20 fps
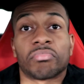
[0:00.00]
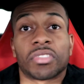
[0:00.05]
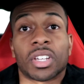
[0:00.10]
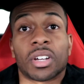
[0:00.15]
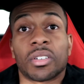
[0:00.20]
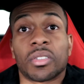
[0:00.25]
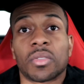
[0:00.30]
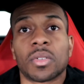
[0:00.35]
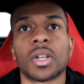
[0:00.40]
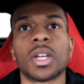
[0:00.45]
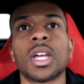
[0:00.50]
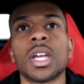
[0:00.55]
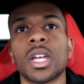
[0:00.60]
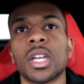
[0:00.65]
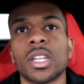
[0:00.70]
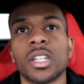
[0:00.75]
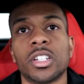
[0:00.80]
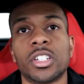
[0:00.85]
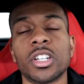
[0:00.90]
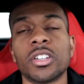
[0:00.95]
So
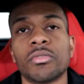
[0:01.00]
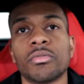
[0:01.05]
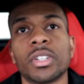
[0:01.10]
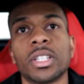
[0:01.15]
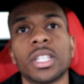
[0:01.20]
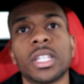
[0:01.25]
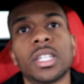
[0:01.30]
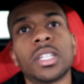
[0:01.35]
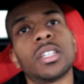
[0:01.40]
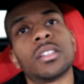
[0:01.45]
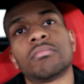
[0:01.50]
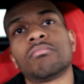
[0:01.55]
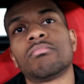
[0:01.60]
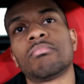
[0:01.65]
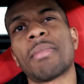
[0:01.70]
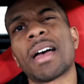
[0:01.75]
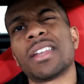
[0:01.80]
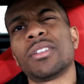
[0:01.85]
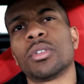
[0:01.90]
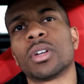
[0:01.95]
shouldn't really,
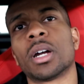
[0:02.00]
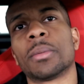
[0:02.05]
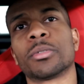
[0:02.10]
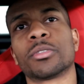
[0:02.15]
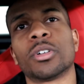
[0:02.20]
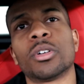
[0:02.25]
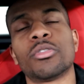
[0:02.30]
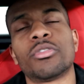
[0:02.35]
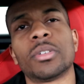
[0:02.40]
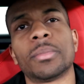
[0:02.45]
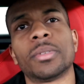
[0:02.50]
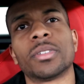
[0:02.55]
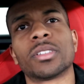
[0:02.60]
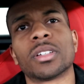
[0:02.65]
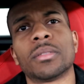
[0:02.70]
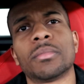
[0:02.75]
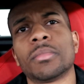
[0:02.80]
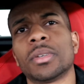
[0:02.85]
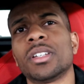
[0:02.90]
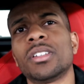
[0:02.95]
might do a couple road trips or
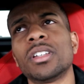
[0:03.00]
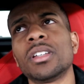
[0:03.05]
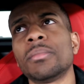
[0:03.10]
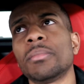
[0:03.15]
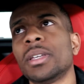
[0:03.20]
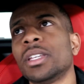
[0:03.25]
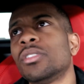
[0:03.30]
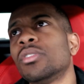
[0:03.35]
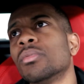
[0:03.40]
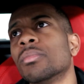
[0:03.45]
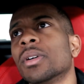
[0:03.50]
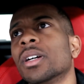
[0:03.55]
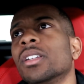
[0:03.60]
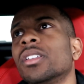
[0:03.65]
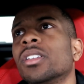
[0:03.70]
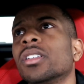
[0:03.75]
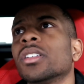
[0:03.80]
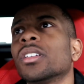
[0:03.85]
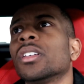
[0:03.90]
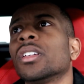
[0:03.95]
something, but it shouldn't be too
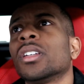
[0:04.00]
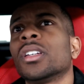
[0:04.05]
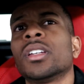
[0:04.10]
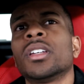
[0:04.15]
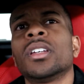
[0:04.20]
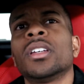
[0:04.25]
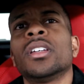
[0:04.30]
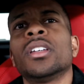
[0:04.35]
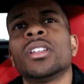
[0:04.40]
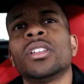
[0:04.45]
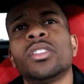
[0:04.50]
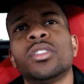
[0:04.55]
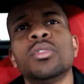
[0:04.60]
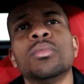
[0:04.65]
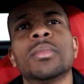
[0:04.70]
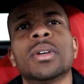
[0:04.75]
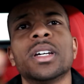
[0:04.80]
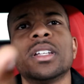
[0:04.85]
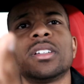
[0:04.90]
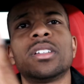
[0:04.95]
much,
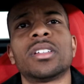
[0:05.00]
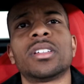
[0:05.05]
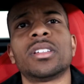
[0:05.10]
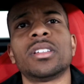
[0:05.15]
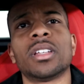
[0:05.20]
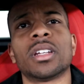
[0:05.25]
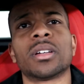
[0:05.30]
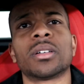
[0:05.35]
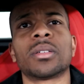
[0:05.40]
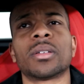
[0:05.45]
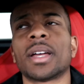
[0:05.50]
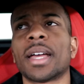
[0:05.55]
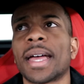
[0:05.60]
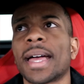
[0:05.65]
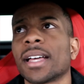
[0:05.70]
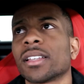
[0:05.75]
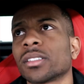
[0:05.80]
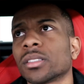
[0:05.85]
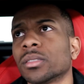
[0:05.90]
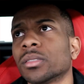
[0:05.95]
you know,
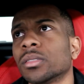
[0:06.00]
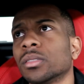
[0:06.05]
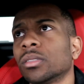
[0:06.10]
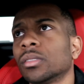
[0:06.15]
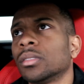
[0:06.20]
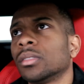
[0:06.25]
hassle.